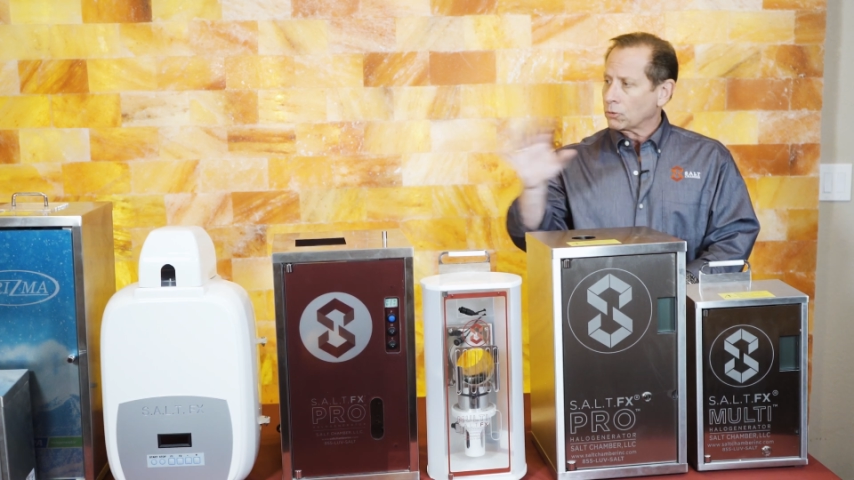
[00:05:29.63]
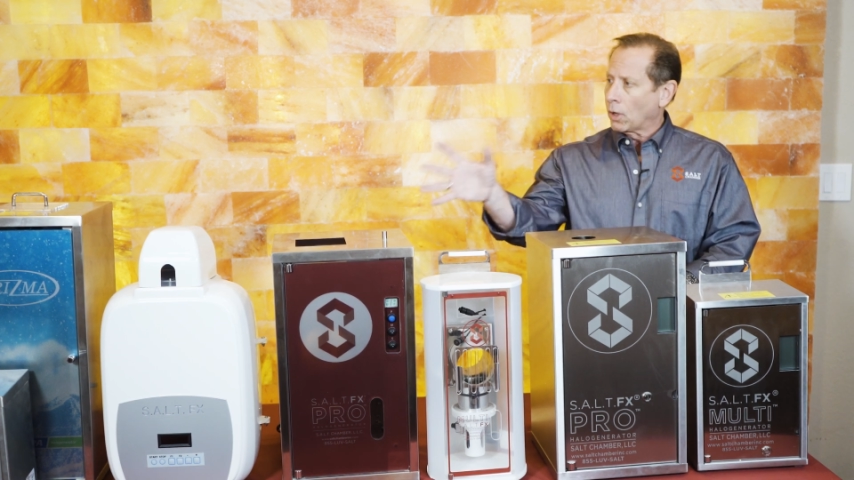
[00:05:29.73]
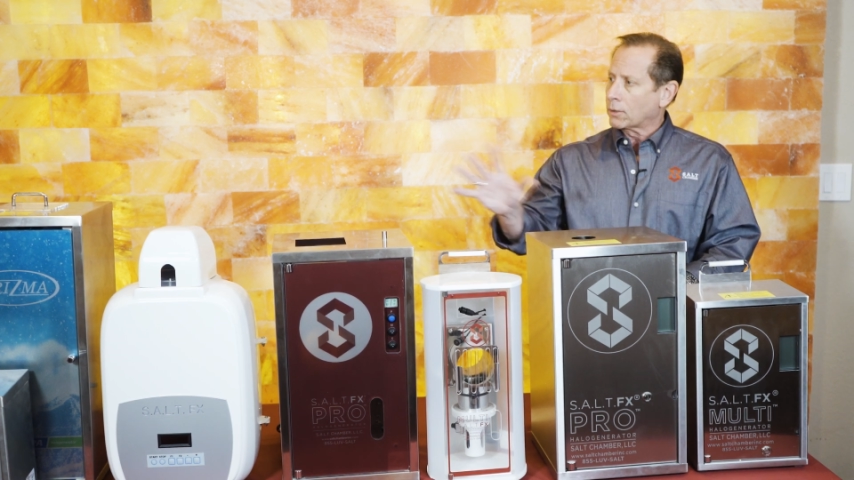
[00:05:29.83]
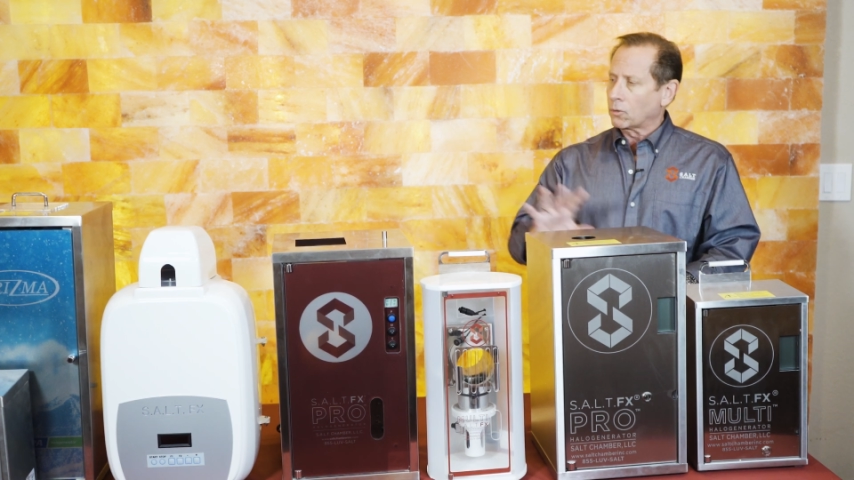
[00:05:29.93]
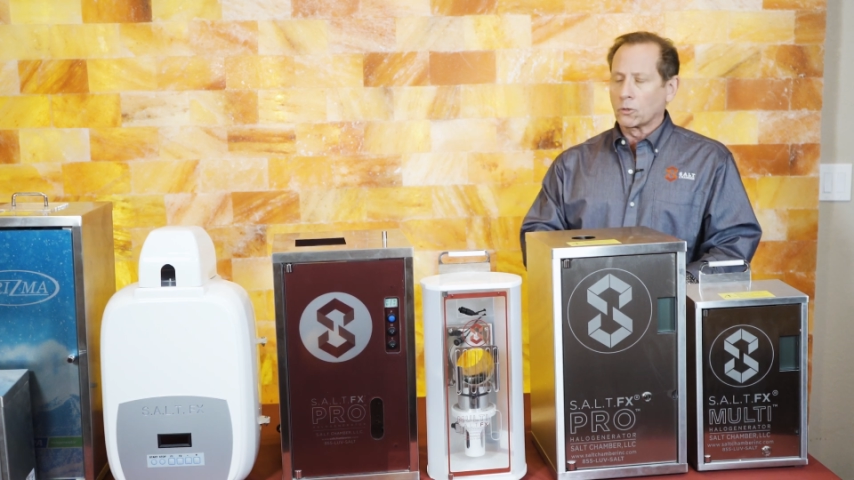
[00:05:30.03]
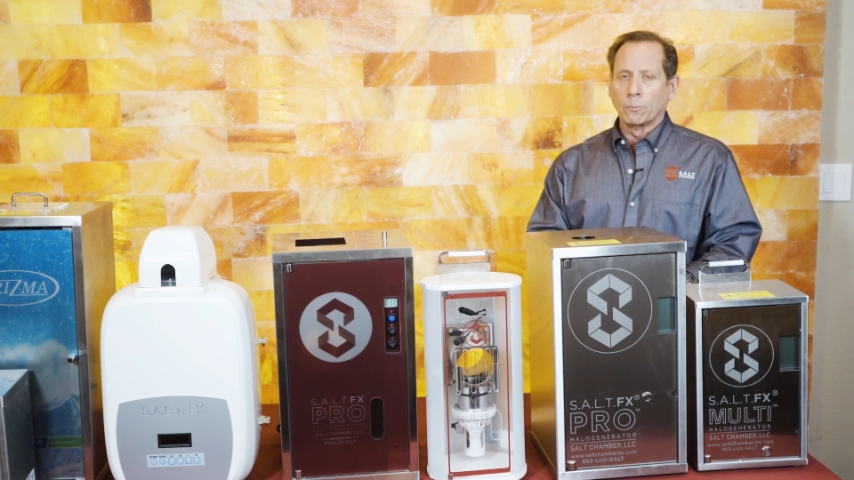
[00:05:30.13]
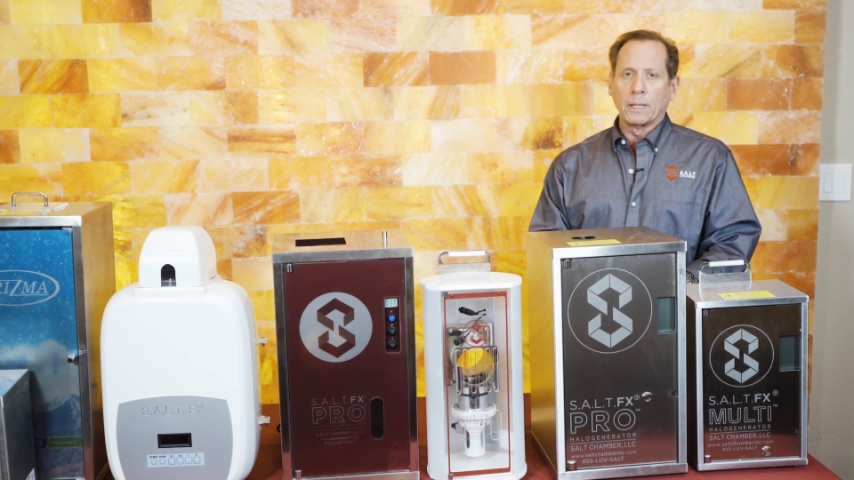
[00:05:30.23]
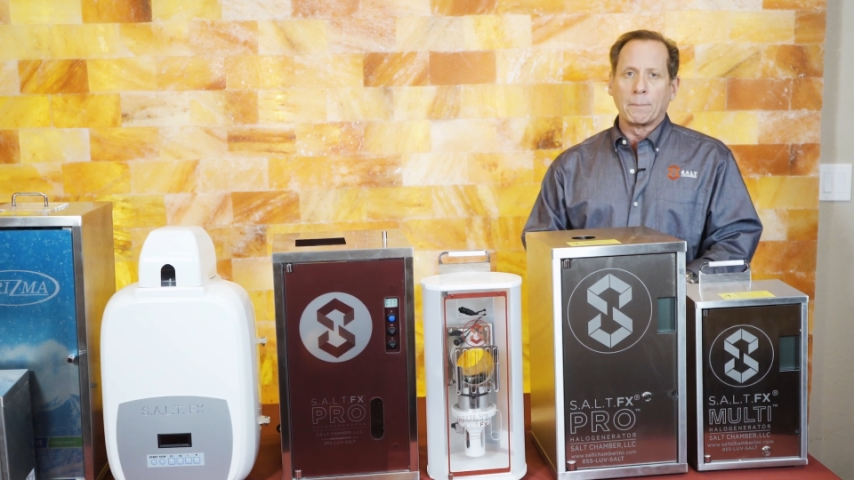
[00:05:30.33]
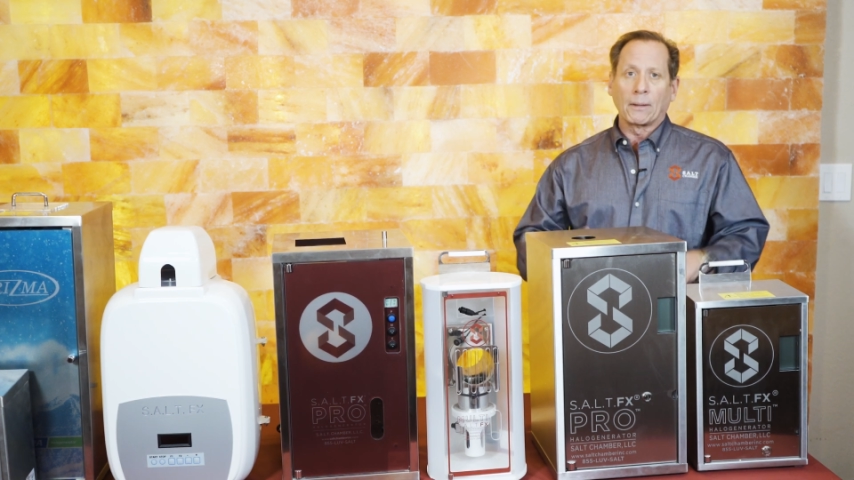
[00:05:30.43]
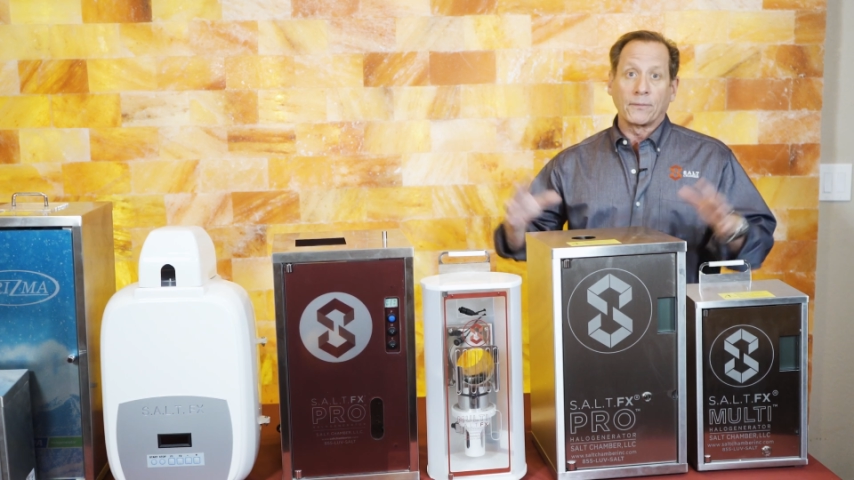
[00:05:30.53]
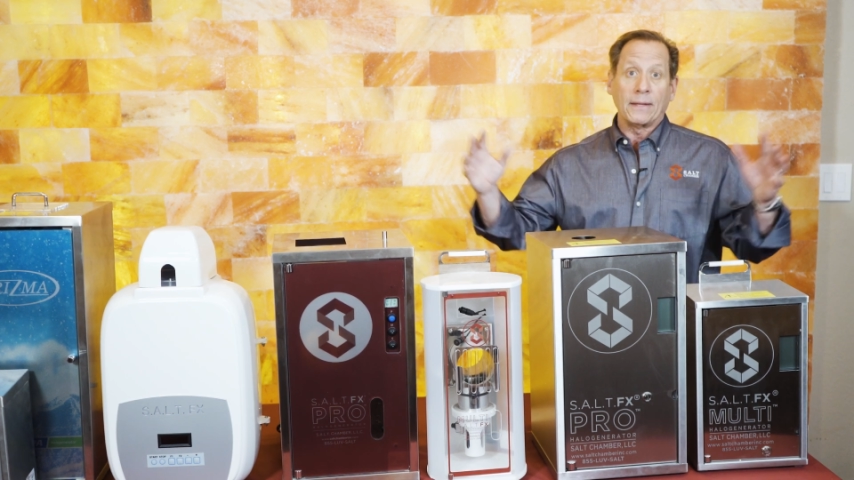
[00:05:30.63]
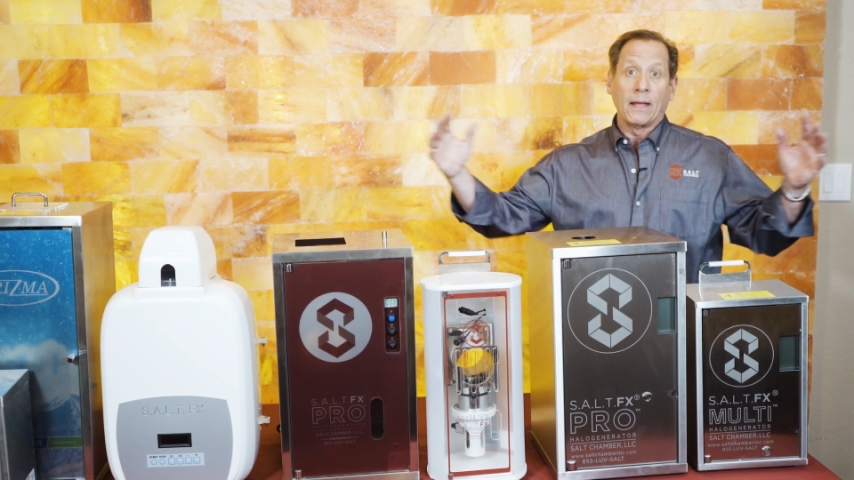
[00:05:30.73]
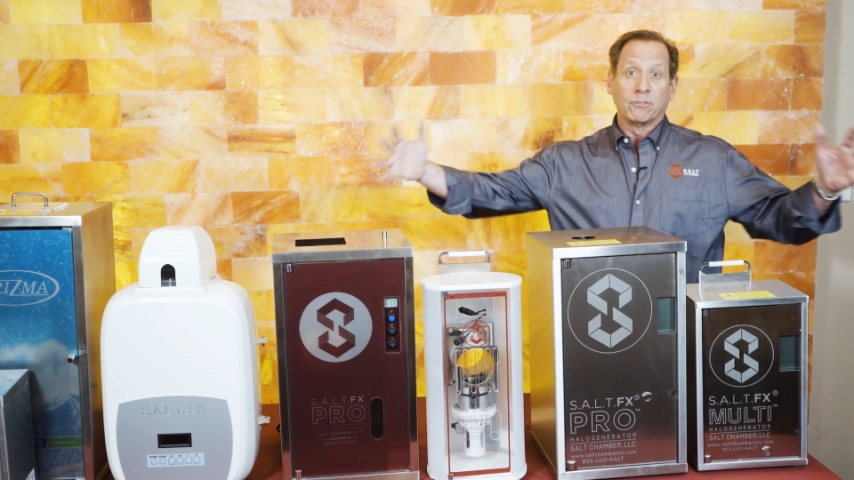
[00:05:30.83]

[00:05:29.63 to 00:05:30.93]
talk a little bit about the